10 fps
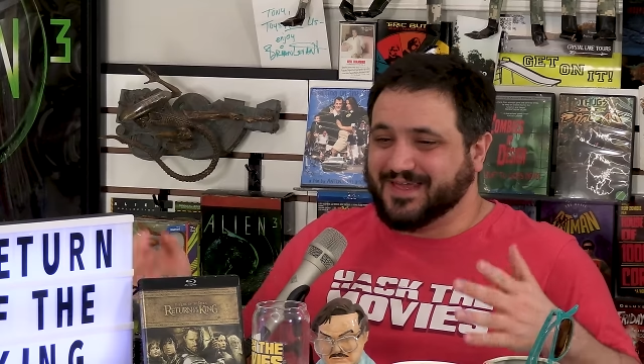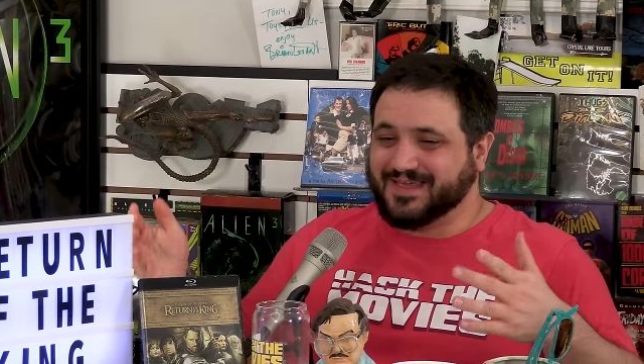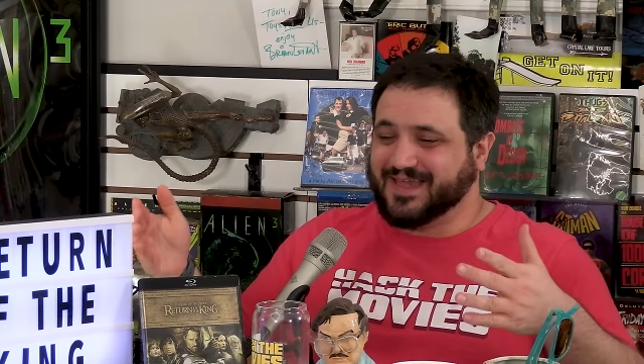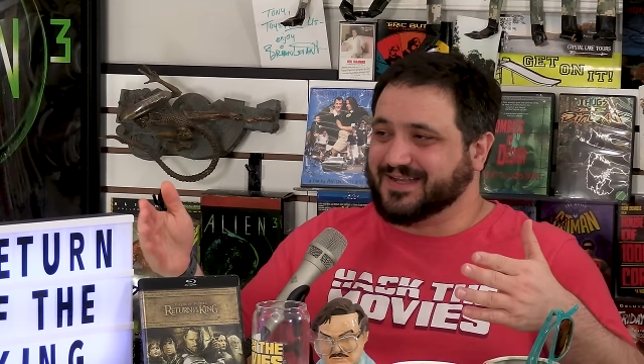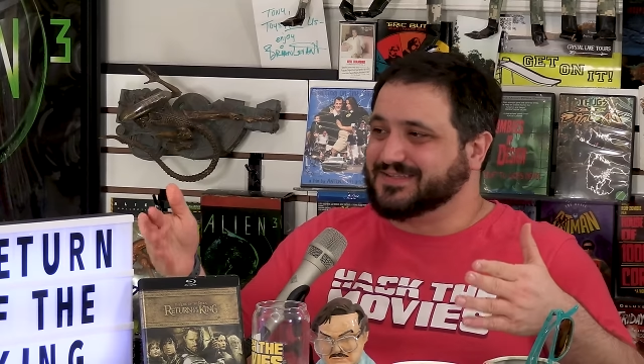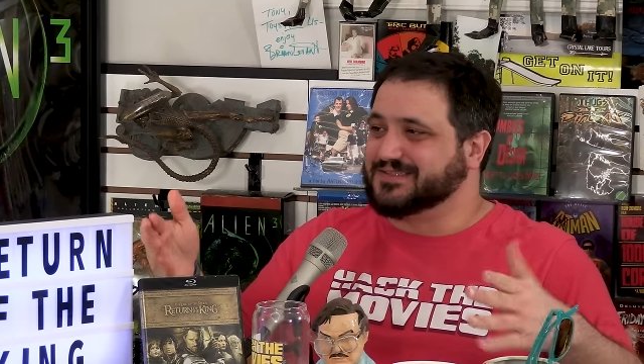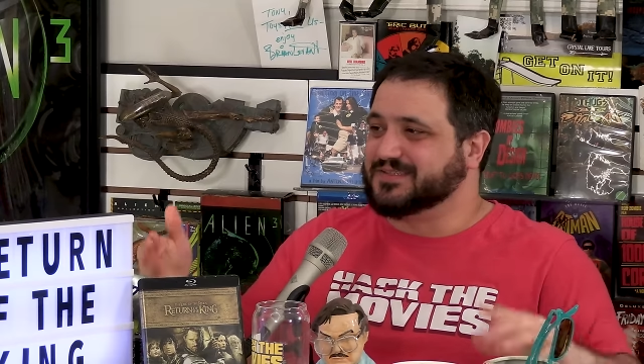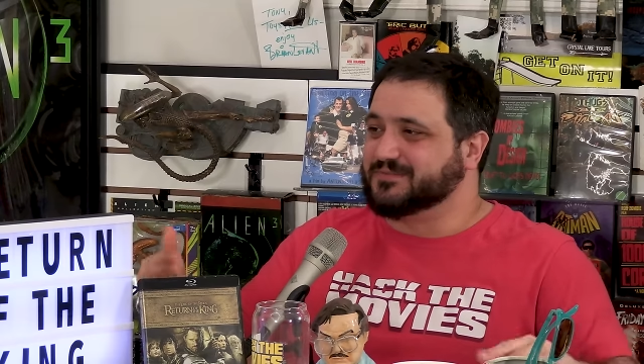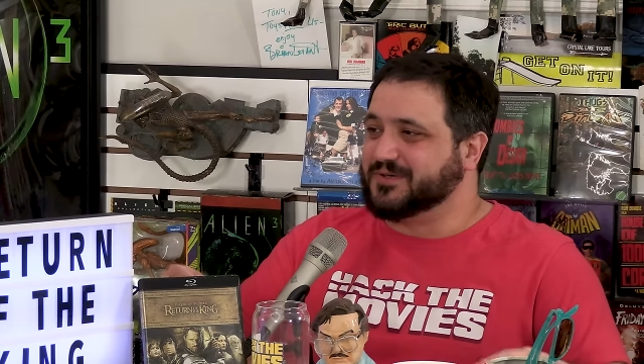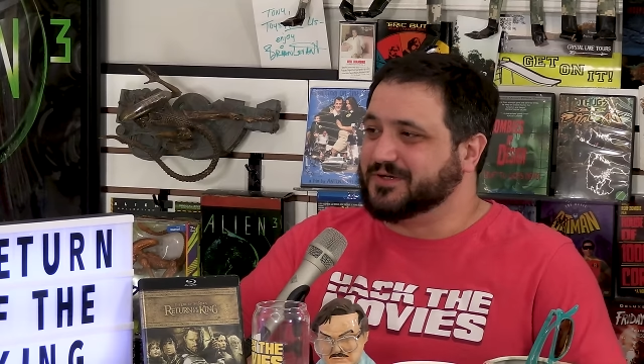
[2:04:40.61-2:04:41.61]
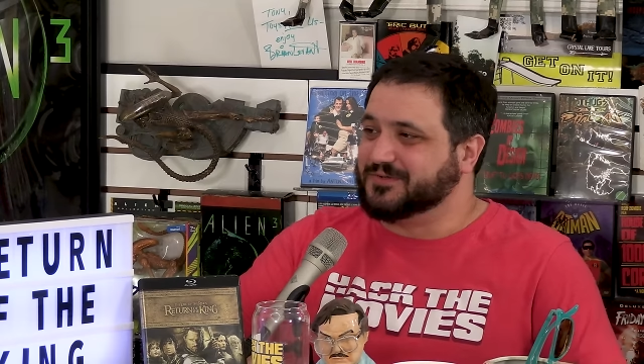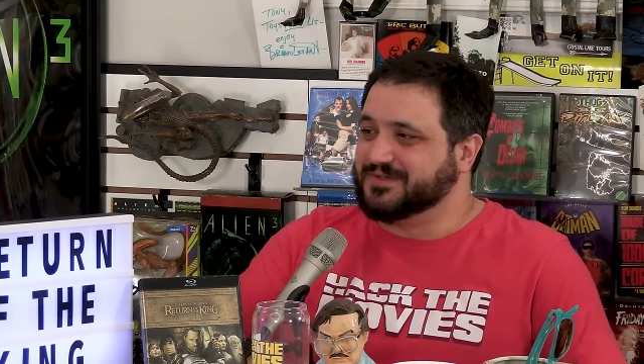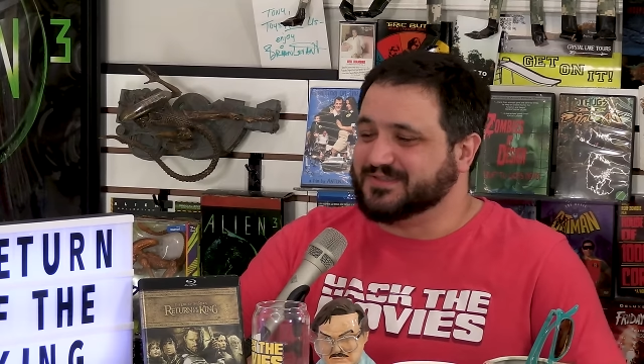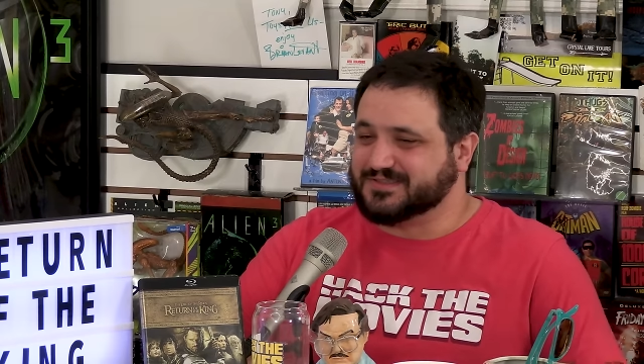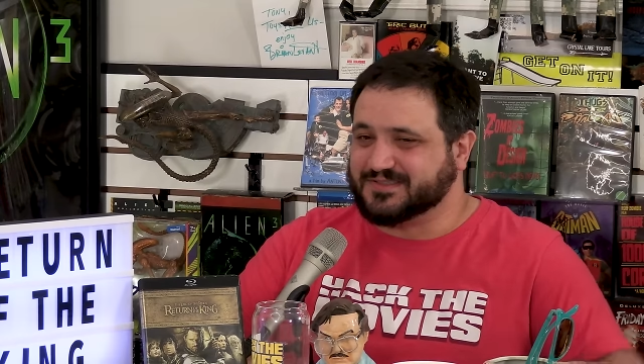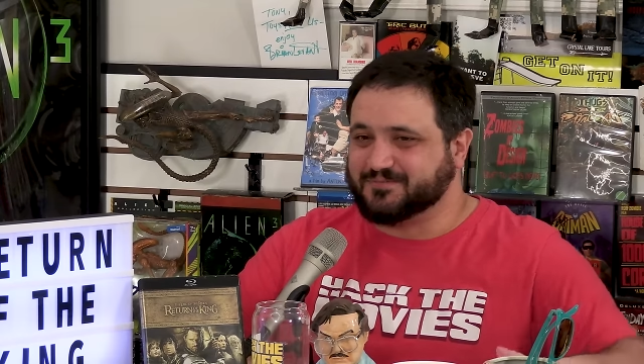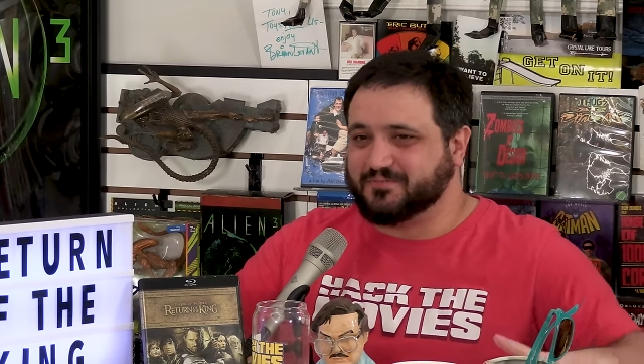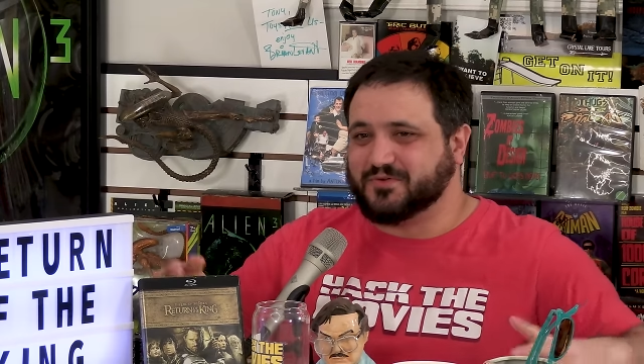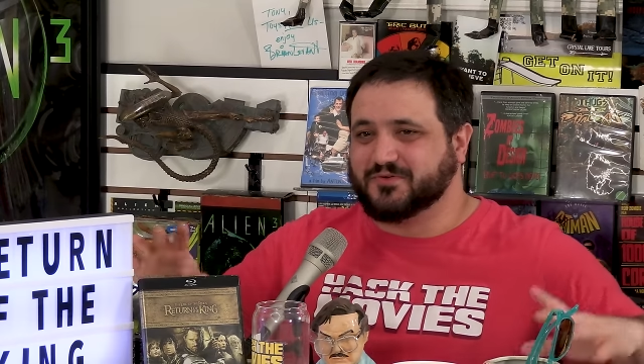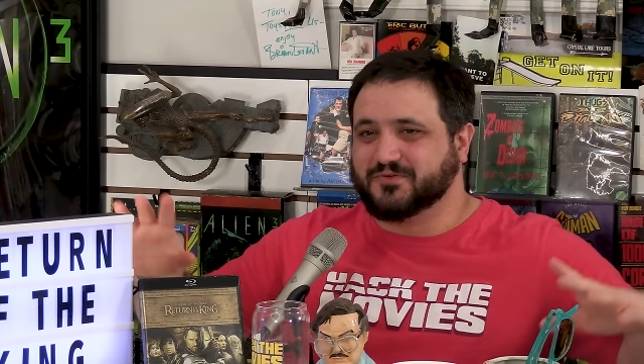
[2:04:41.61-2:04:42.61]
they get into the boat, and there's this
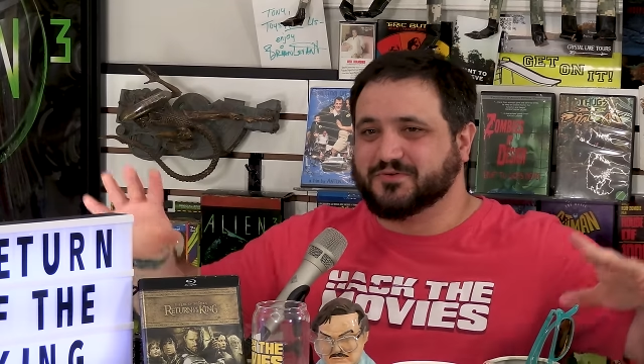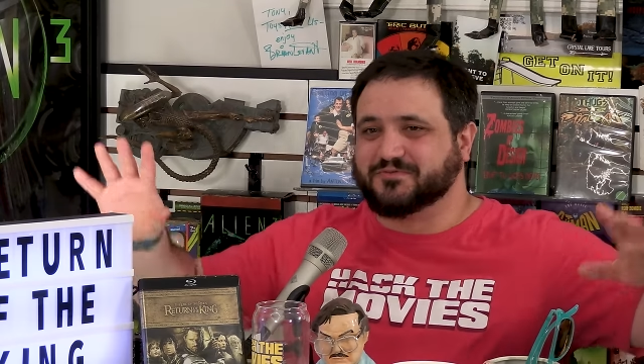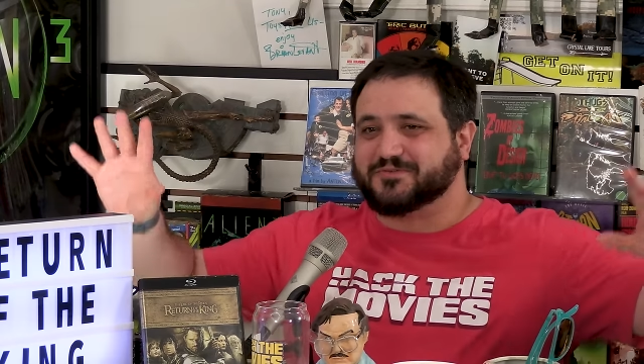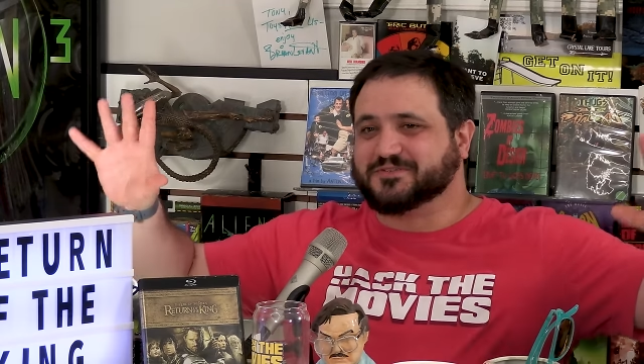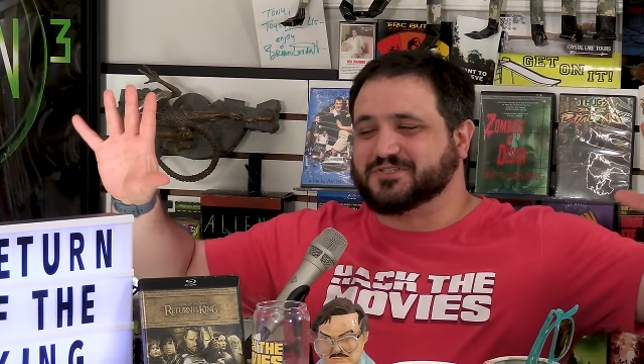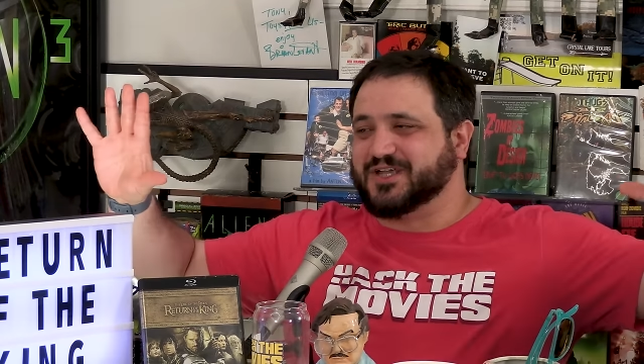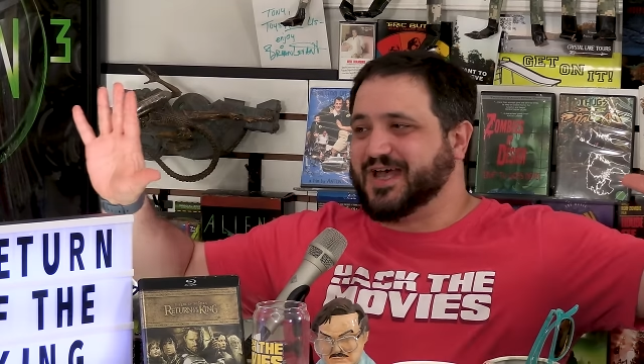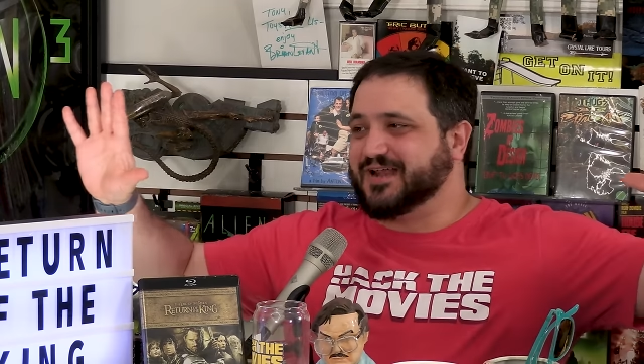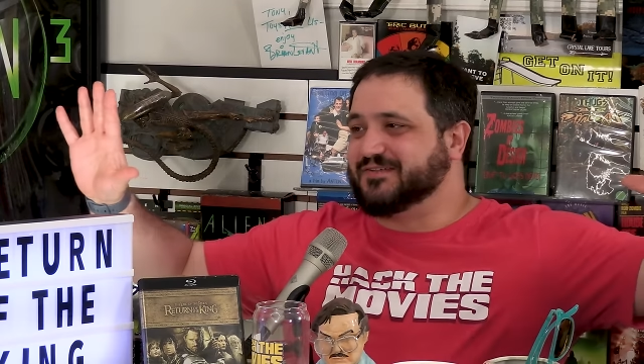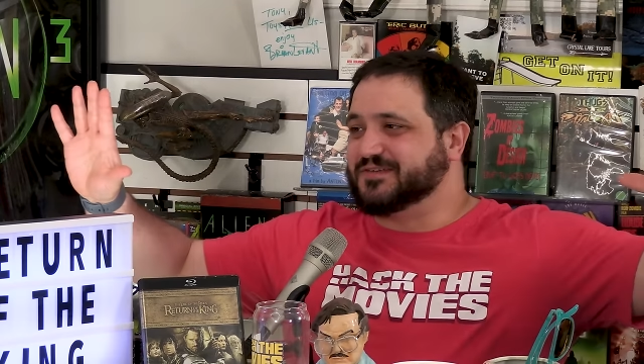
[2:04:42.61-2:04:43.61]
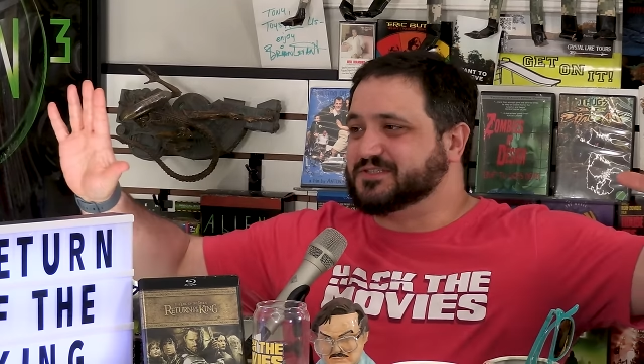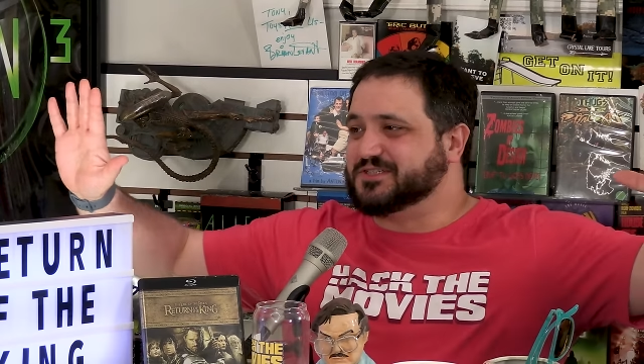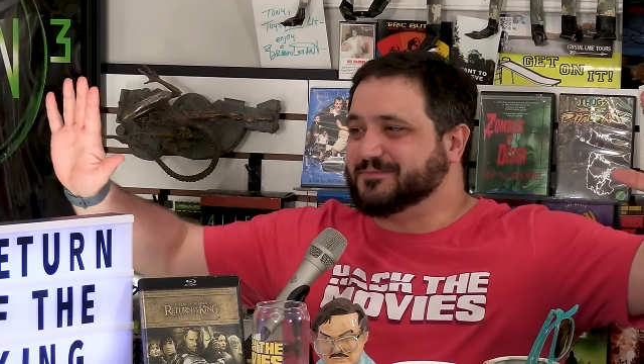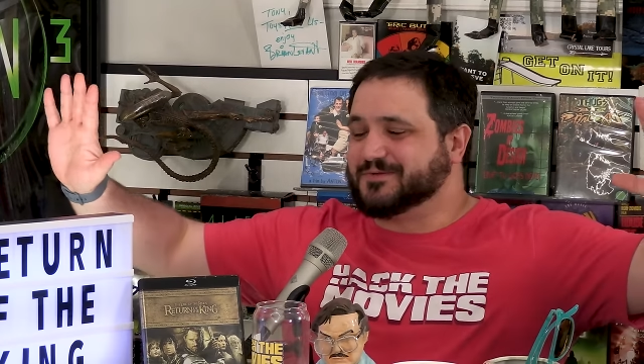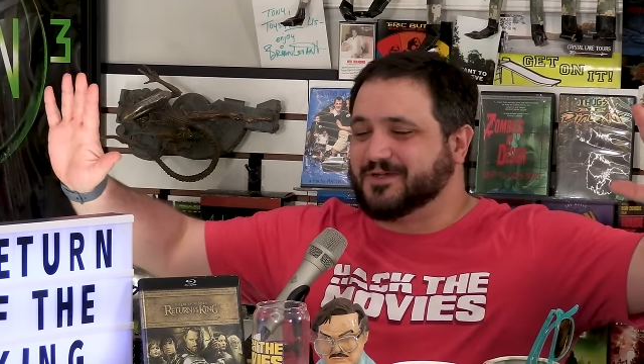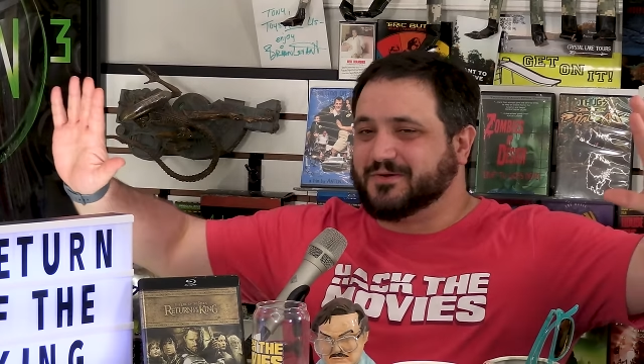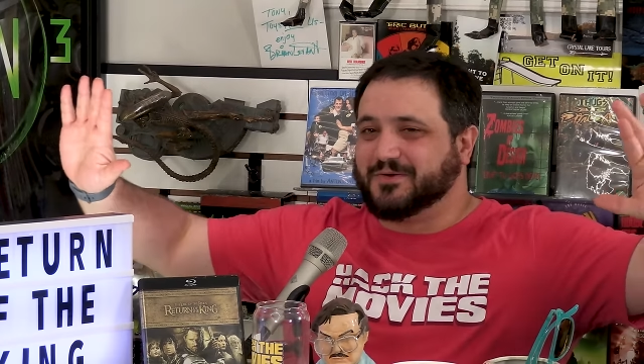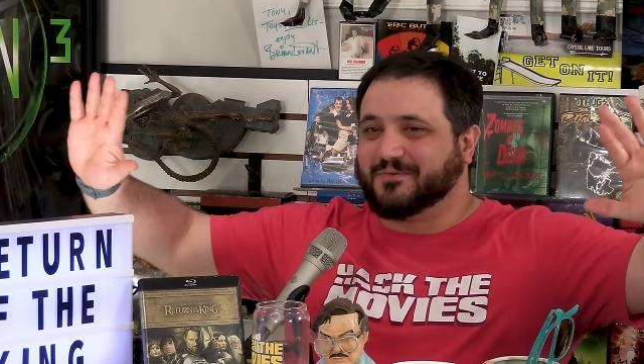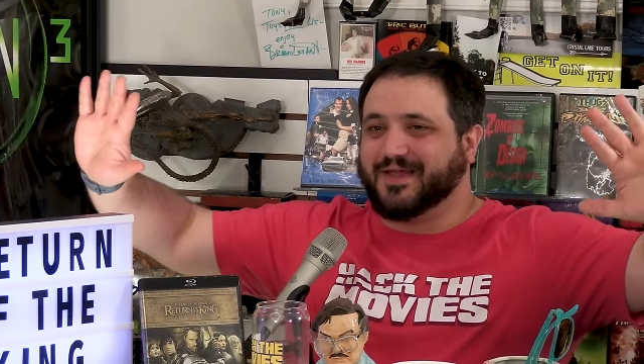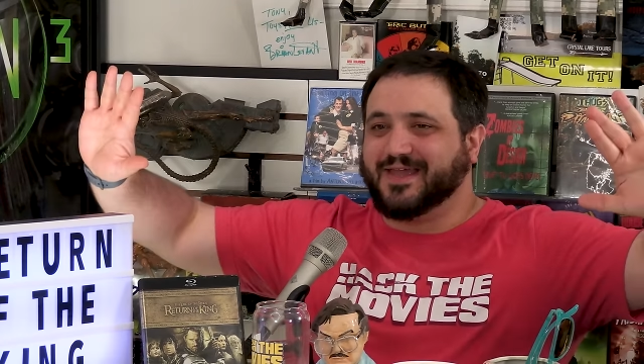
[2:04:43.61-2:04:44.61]
beautiful shot of the ship
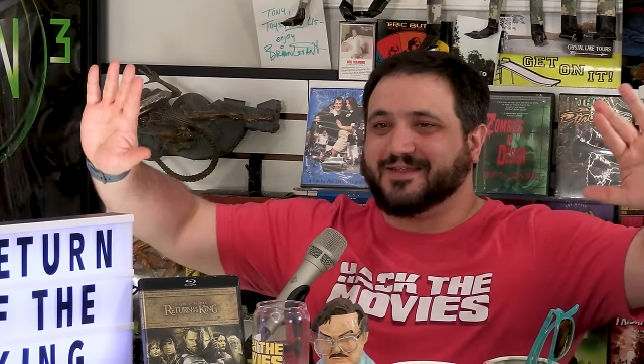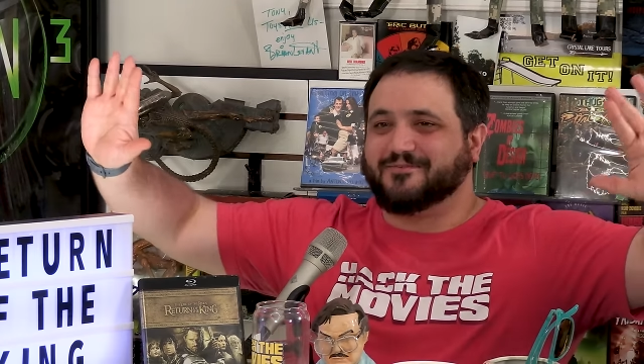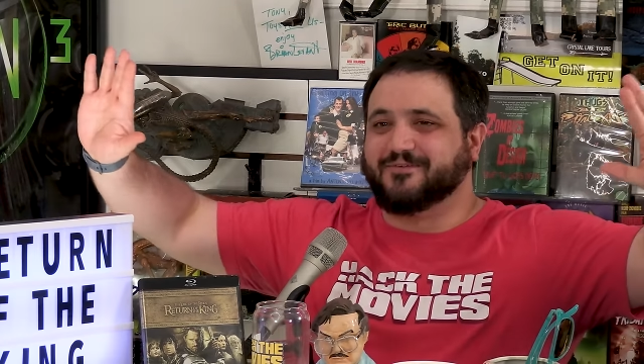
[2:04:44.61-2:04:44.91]
going away, and it